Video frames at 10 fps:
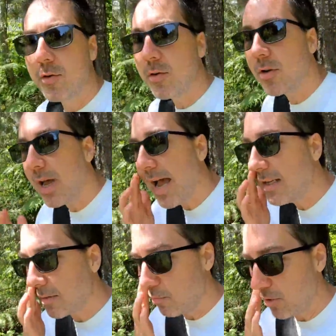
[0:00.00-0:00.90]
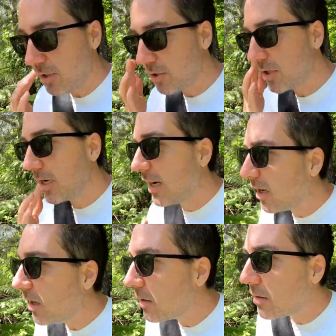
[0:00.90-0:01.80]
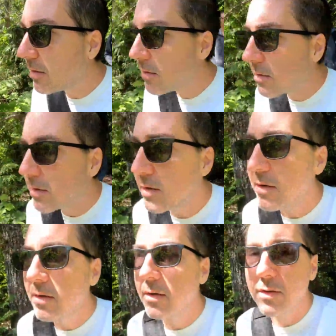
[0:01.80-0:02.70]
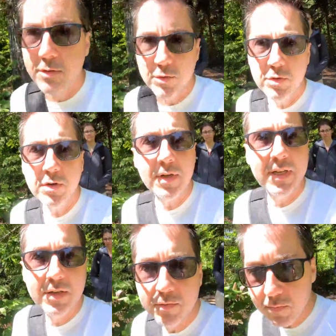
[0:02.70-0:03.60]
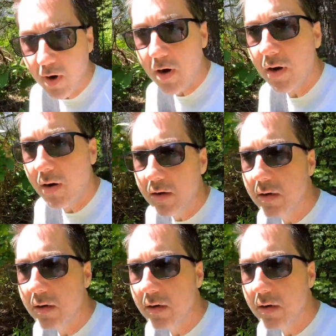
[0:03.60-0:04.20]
Google has a bridge here. Google is wrong.